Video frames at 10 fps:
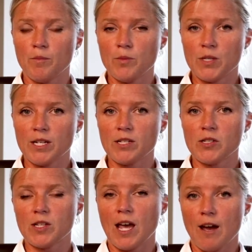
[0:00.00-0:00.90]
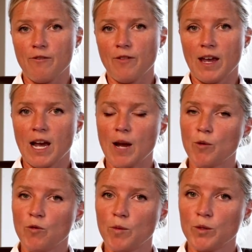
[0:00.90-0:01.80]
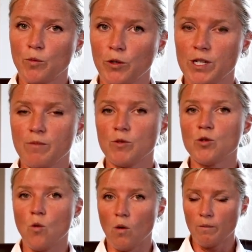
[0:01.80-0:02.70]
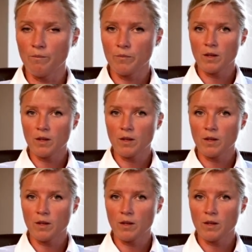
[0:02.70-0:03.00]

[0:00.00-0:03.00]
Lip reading: send to staff a high-performance work team tool.